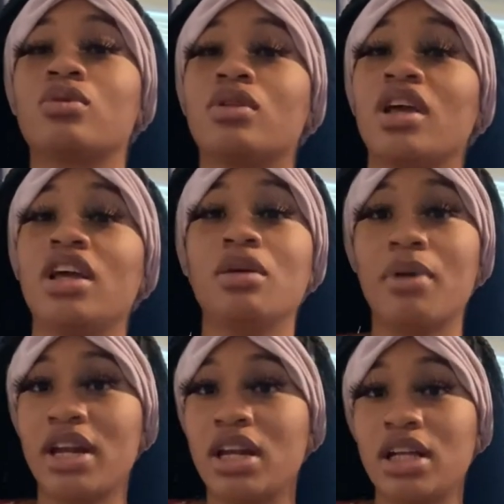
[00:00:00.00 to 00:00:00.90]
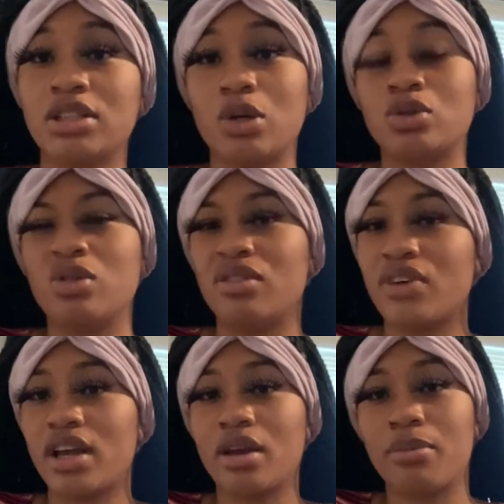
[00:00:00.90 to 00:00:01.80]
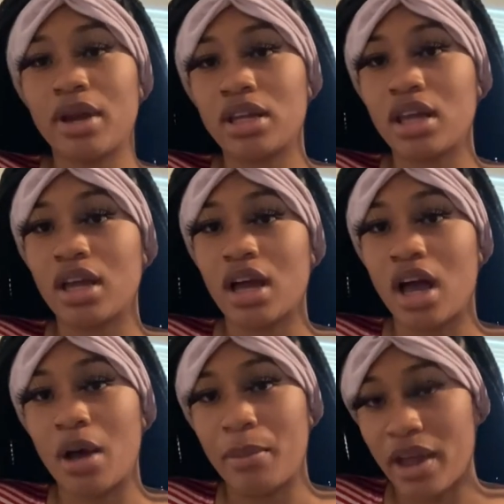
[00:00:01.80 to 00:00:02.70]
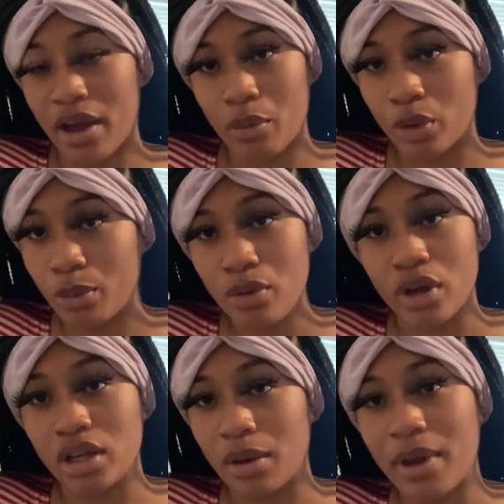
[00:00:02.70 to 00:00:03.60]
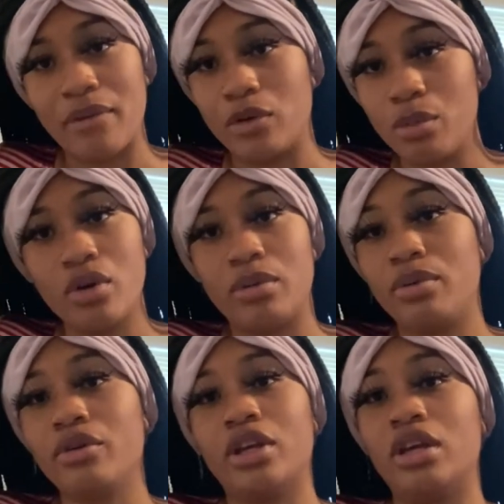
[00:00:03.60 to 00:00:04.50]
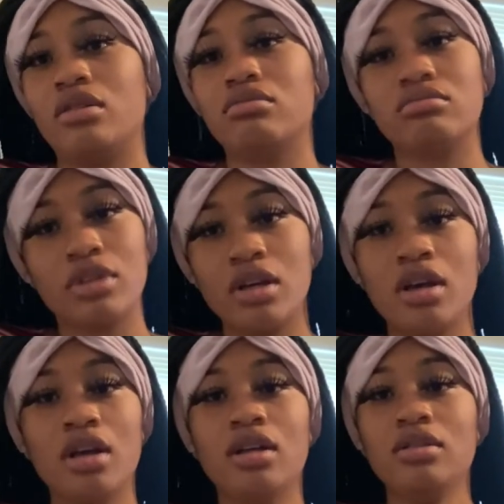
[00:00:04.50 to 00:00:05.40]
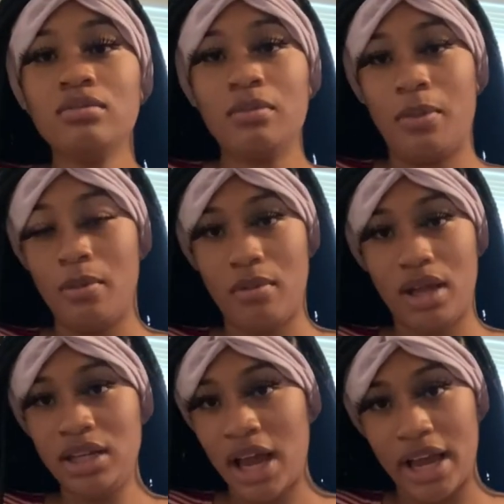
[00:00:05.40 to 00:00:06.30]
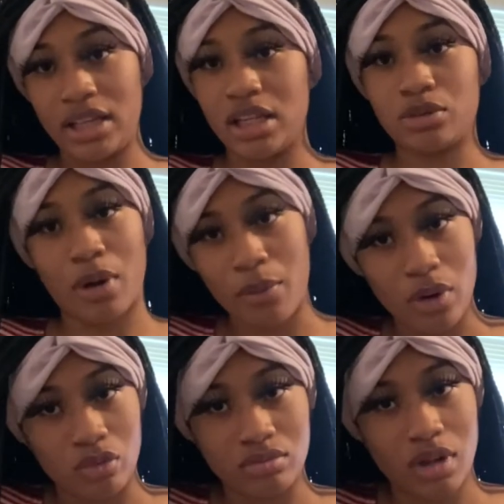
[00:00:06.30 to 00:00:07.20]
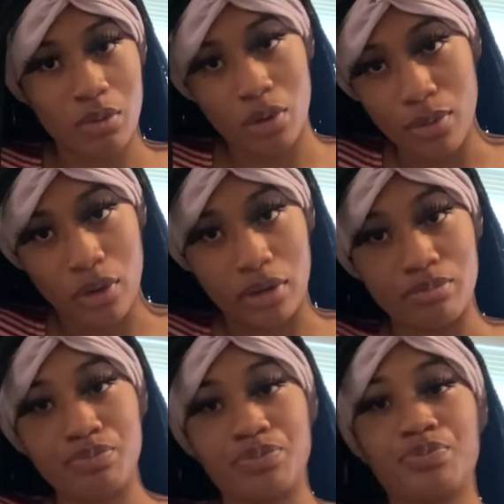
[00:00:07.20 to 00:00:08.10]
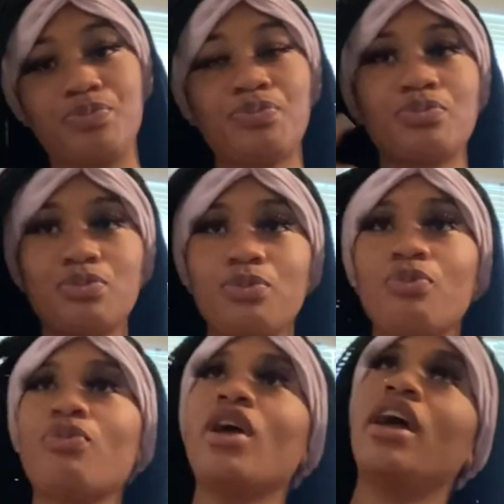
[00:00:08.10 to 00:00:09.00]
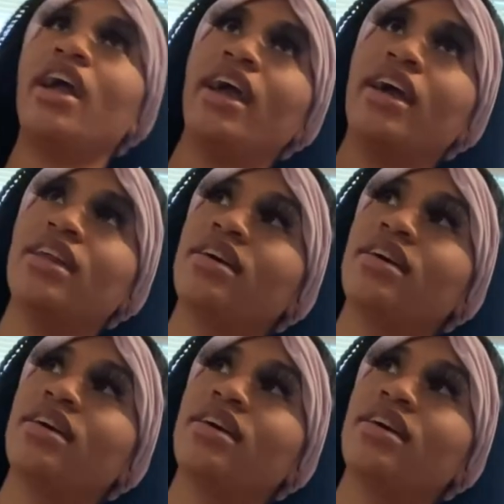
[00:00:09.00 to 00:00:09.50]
anybody that I talk to, if I get pregnant, I want a boy. I'm having a boy, period. Like, that's what I want. I want a boy. And